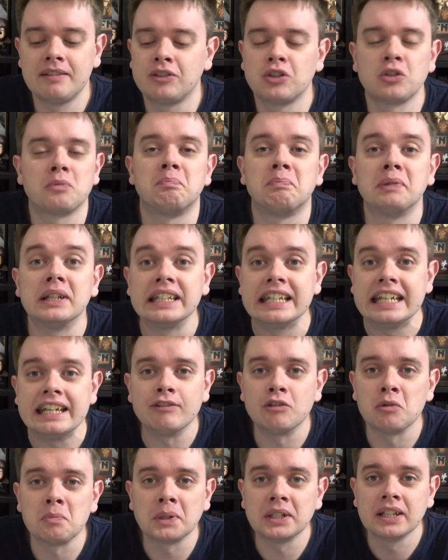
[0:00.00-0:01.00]
just
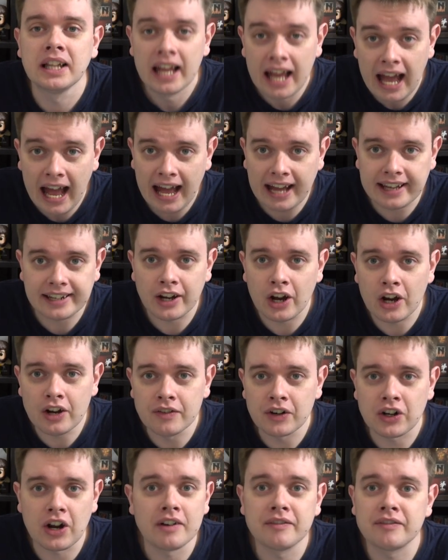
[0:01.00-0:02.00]
believable and
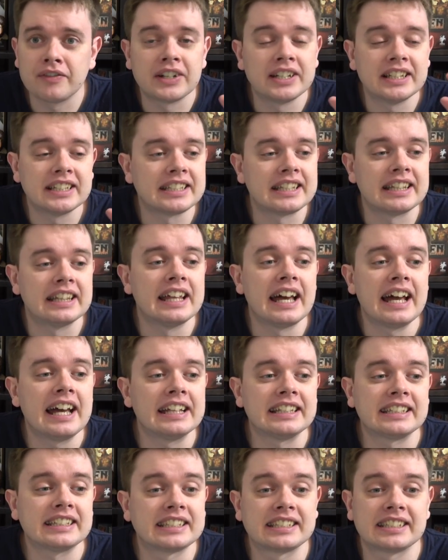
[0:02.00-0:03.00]
overconfident
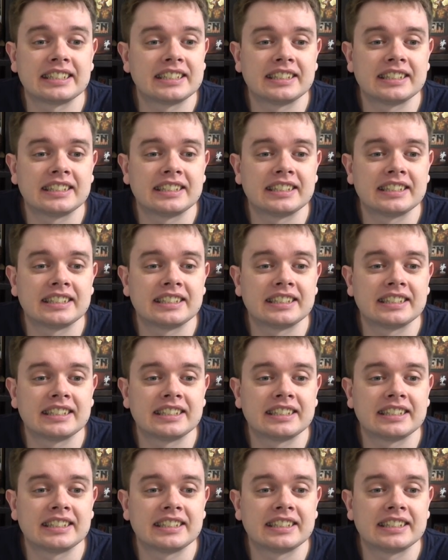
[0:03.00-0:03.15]
that